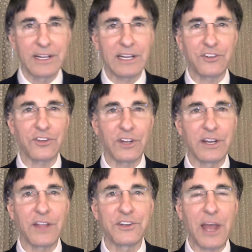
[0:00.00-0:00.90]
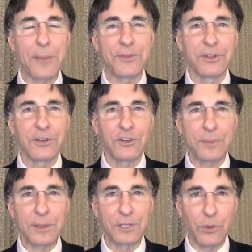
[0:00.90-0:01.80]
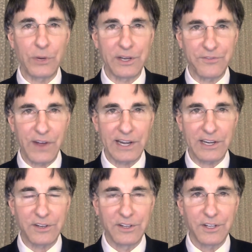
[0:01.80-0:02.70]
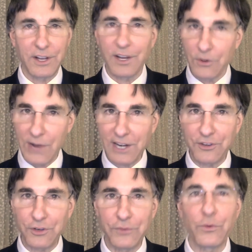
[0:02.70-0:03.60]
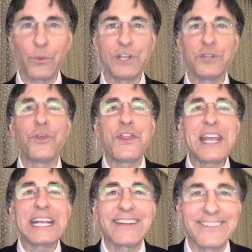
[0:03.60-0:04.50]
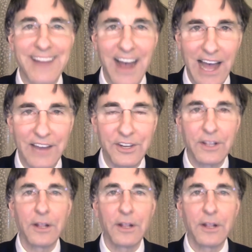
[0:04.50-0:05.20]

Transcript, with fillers: It's another depth to be able to go in and find a gratitude when you think it's not,